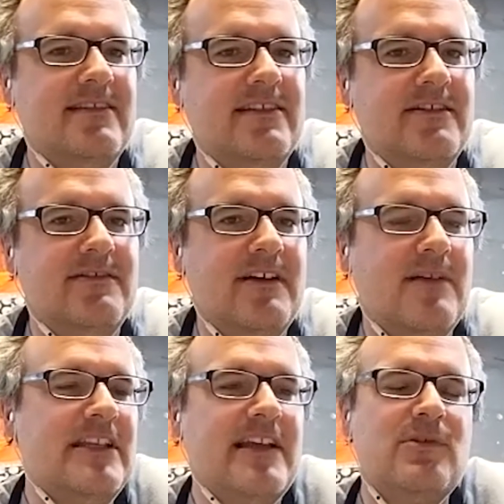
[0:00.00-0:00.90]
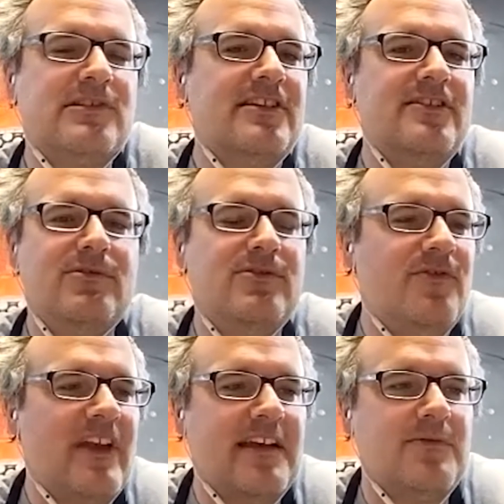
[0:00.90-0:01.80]
You know, I mean, I was a huge
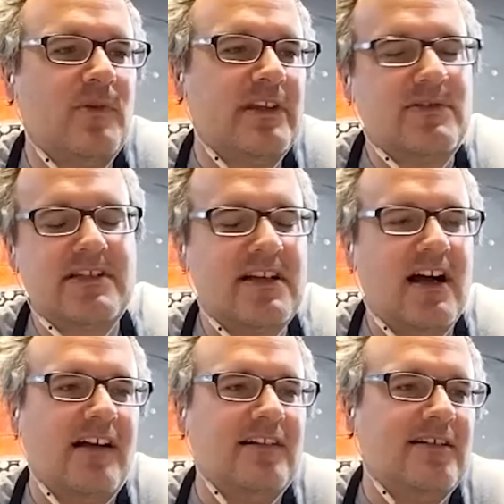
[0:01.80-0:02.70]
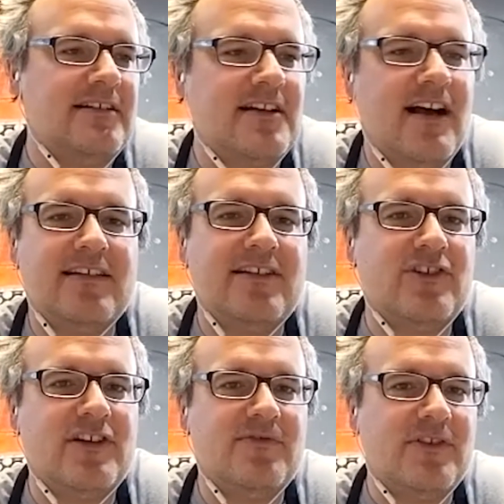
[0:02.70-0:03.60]
fan when I was in, col- in
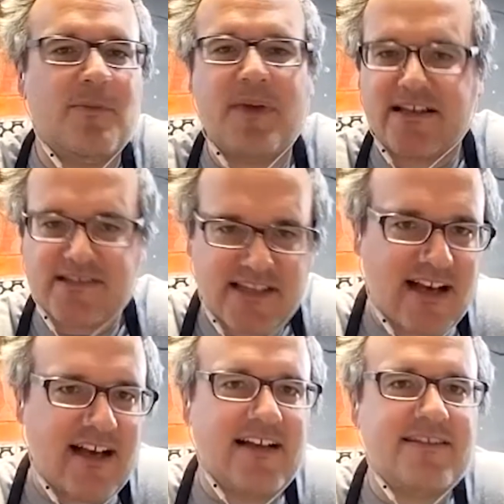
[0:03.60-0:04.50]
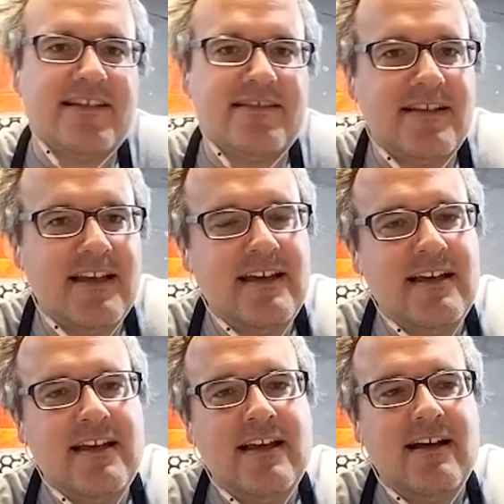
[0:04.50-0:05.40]
college of you know Basquiat and
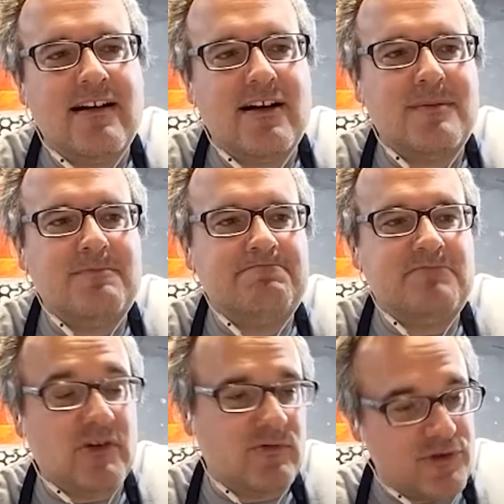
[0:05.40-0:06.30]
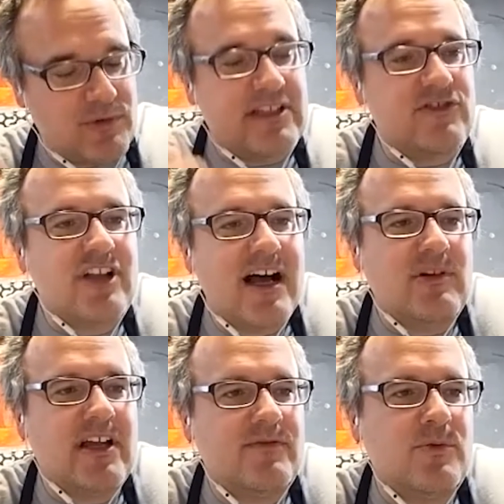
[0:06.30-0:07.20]
um, you know Julian
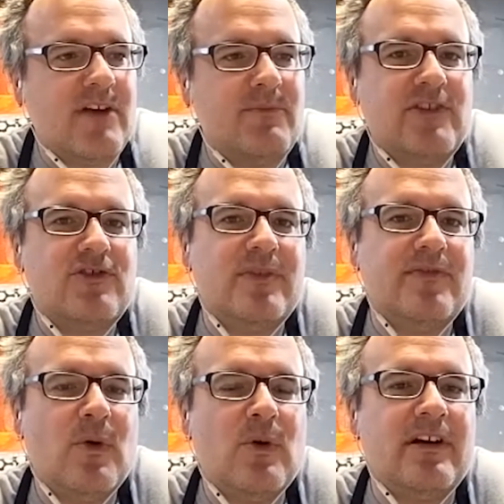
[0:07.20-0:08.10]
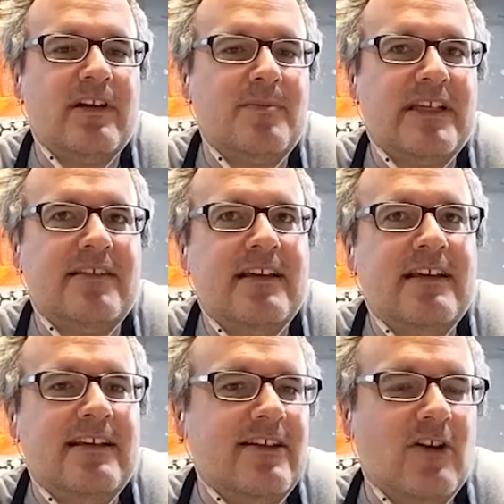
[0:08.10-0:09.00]
Schnabel, who I've mentioned before, and I mean,
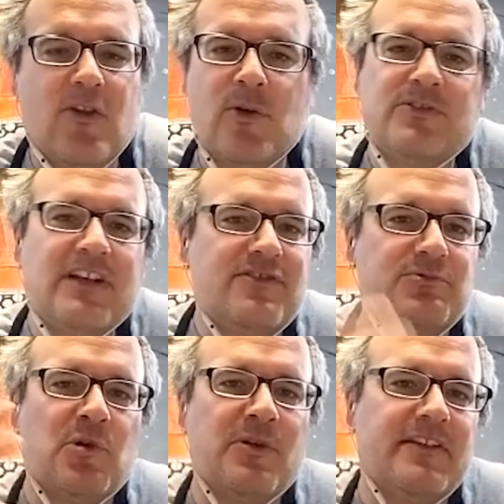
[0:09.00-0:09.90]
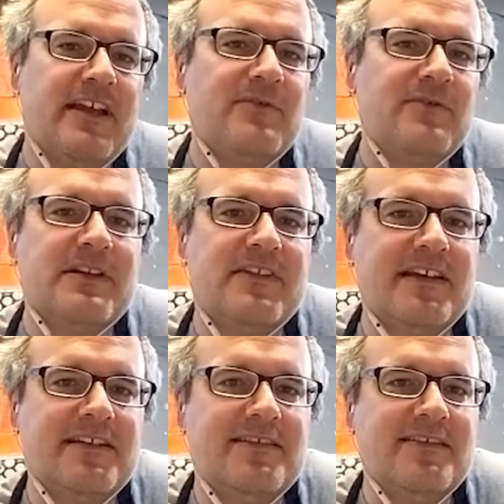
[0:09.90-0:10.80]
and all those guys wrote on everything.